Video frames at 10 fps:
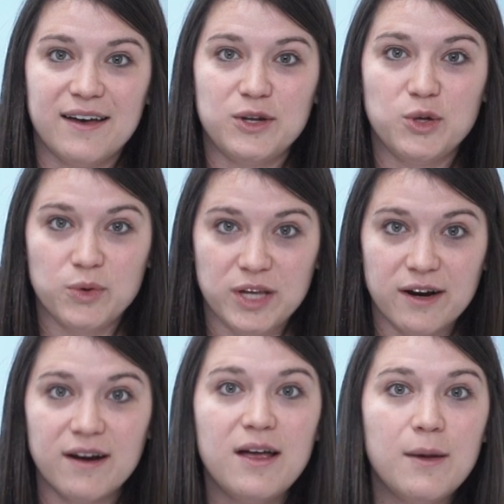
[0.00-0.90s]
New
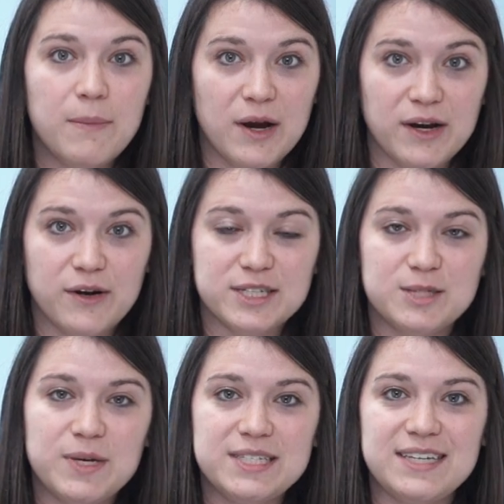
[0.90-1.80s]
Year, Merry
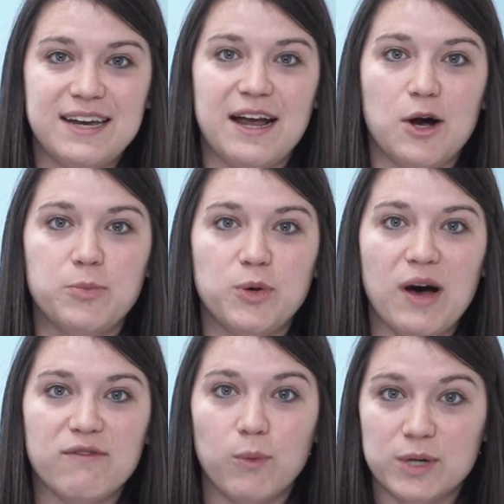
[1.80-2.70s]
Christmas, and I hope you
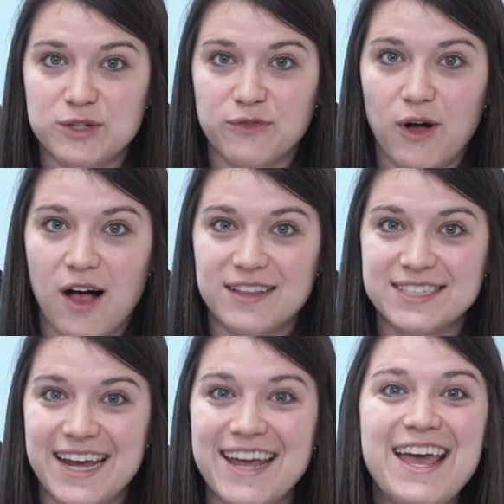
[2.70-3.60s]
have a wonderful
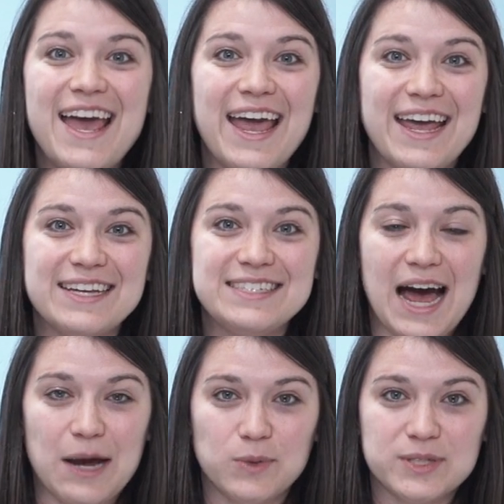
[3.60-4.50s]
holiday, and
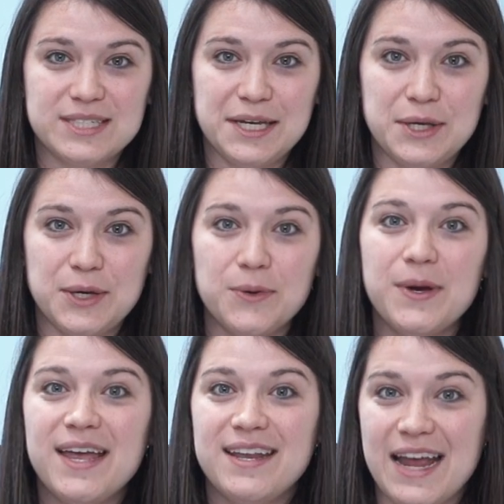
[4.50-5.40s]
I will see
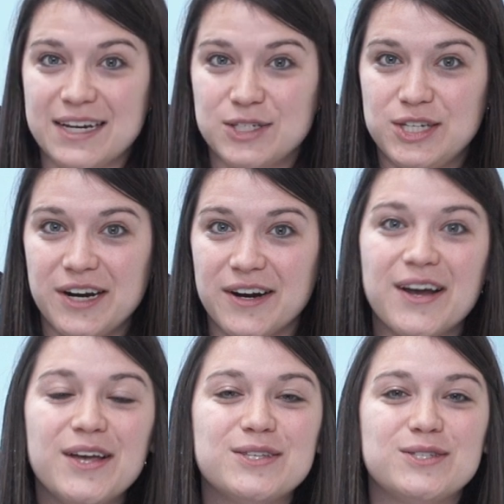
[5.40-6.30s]
you next year.
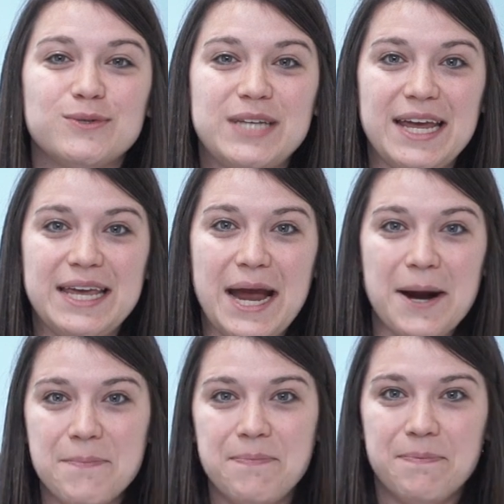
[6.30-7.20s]
So take
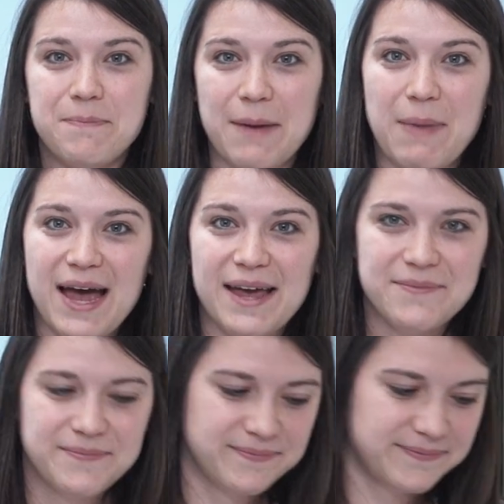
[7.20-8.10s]
care. Bye-bye.